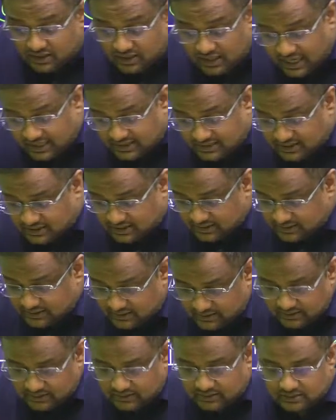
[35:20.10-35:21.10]
guys?
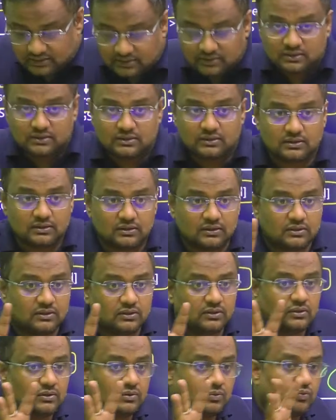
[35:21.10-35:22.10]

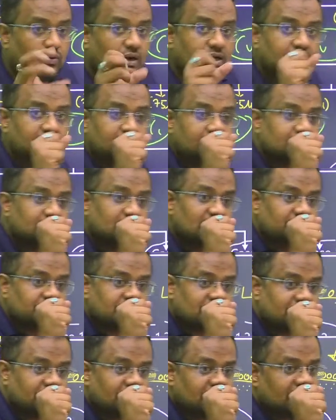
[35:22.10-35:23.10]
Why these names
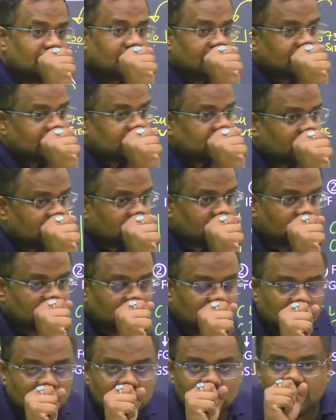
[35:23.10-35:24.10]
are there, guys?
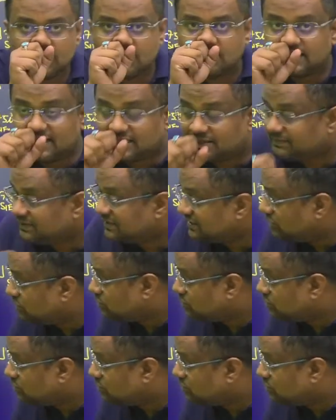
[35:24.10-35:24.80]
Let me tell you,